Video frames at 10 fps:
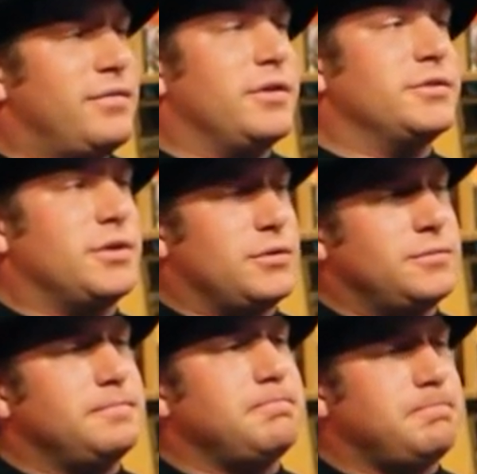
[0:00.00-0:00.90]
years wow. old.
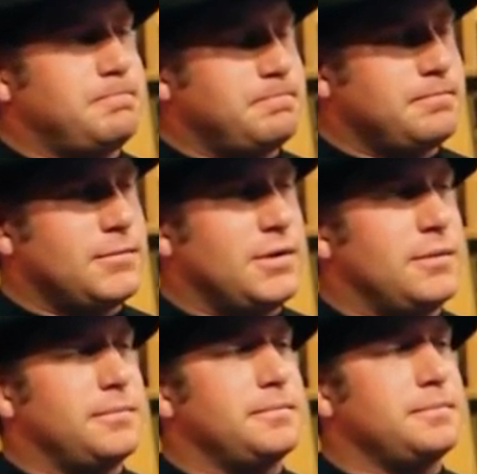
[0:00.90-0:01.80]
And
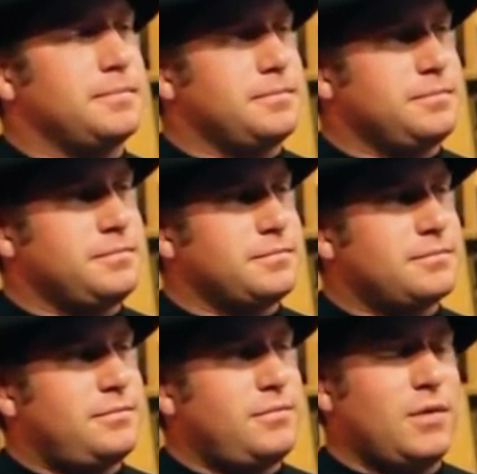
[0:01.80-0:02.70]
he's hanging in there all
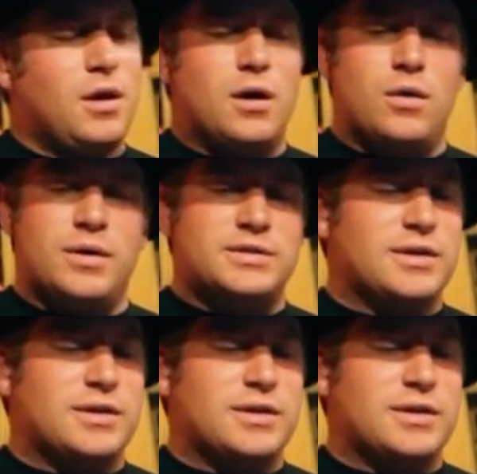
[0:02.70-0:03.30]
right. Oh, he's